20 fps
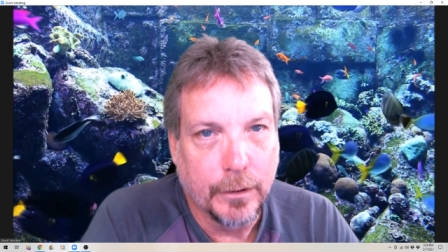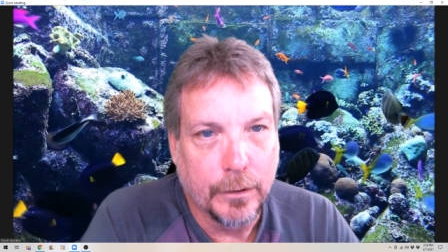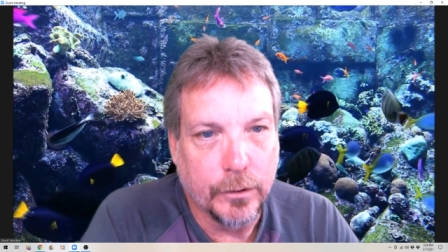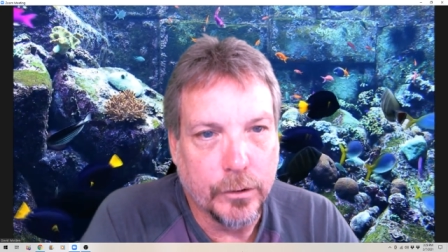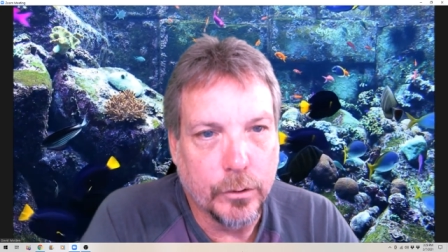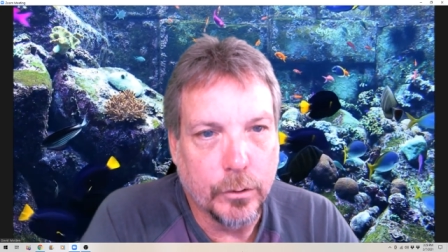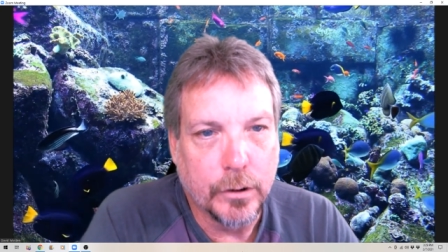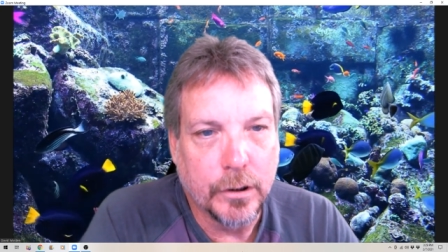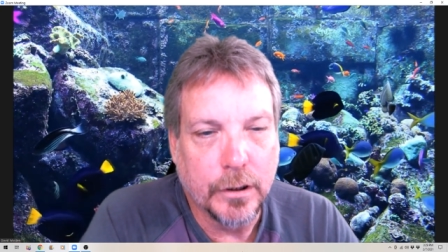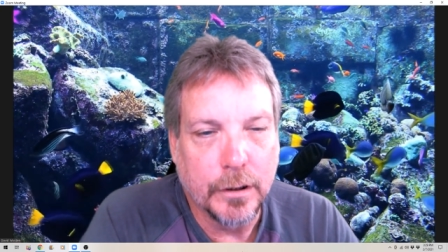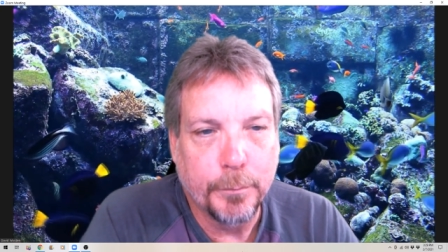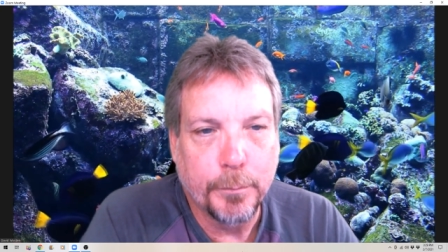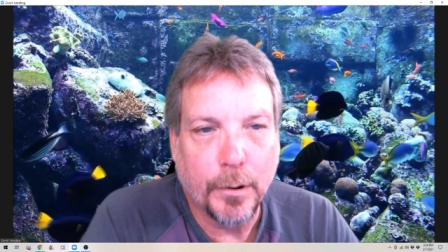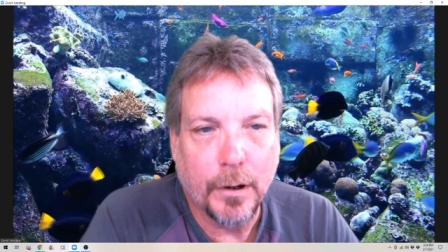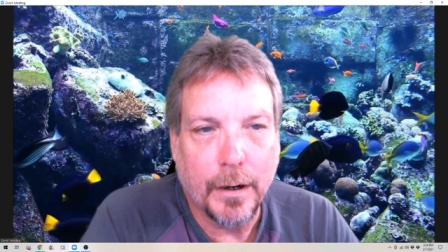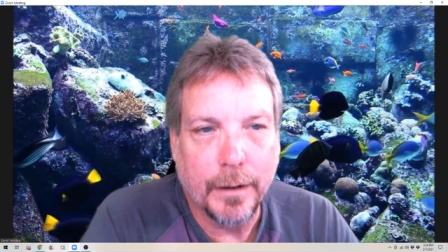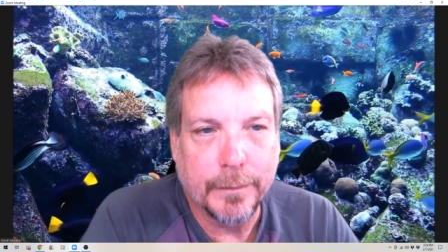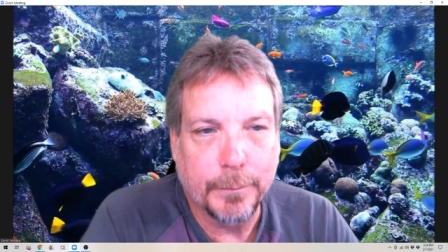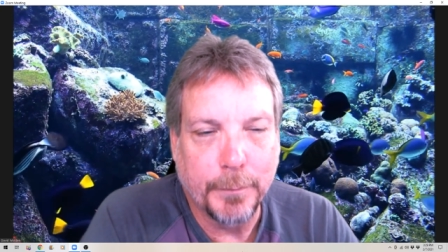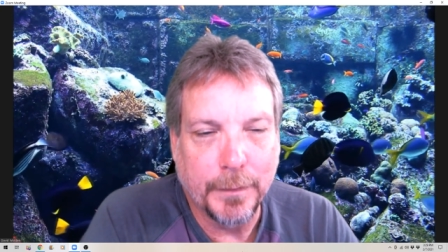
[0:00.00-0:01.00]
you could
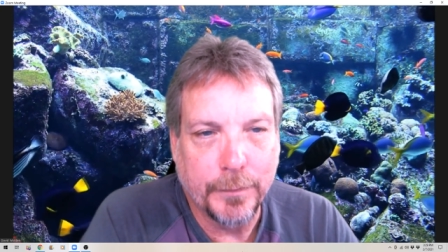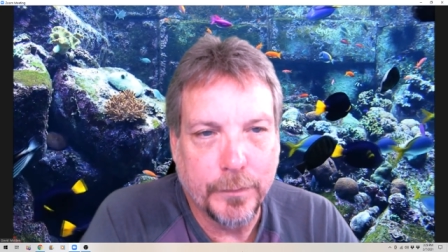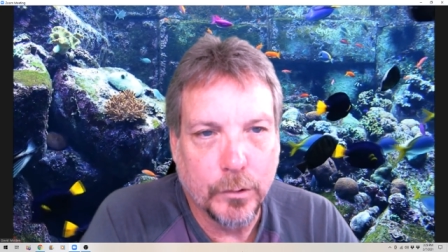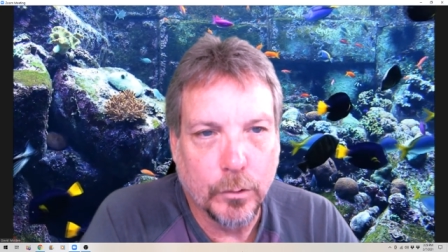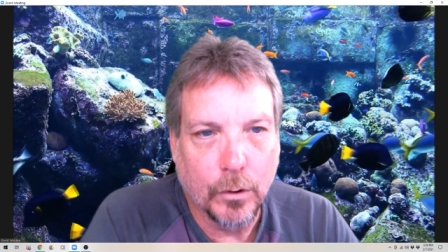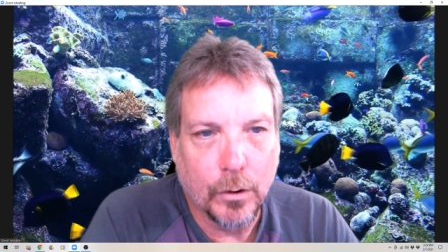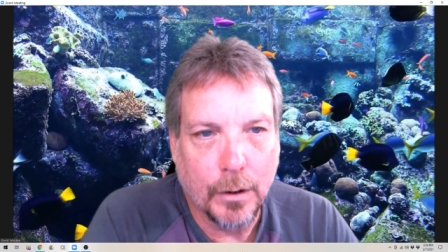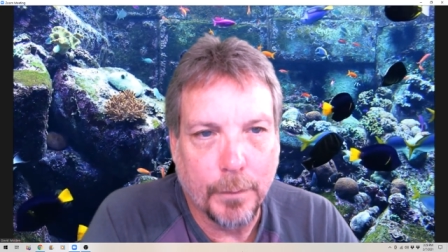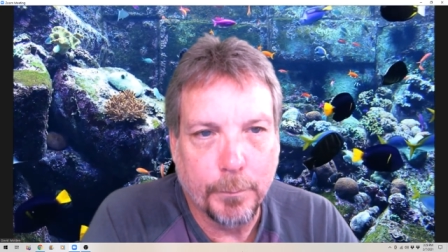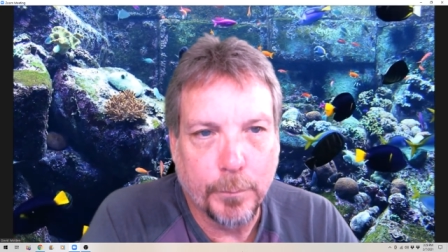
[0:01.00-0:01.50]
possibly, if you're on